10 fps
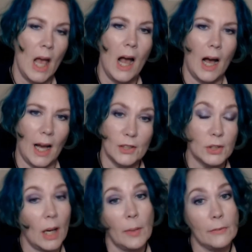I just
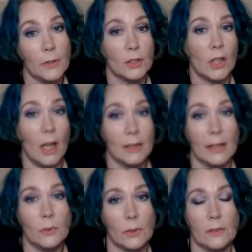got my first online
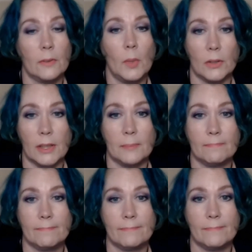order from Ulta,
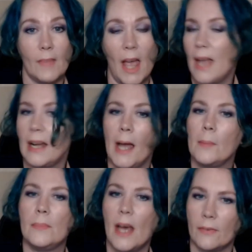and I
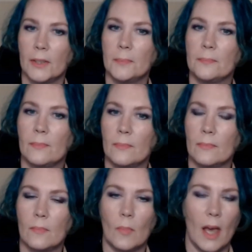am never,
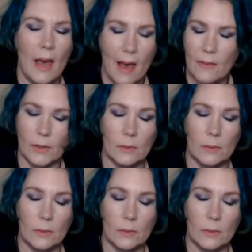ever